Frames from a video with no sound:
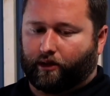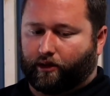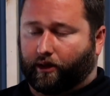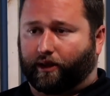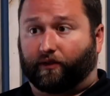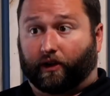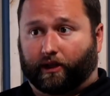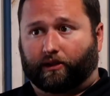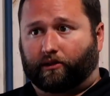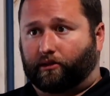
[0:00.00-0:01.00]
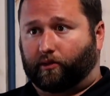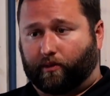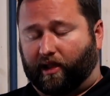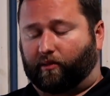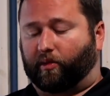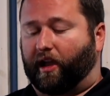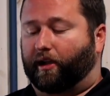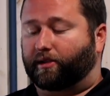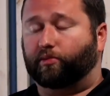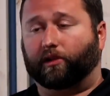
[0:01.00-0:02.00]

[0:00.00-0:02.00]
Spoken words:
it's funny. We make bags, but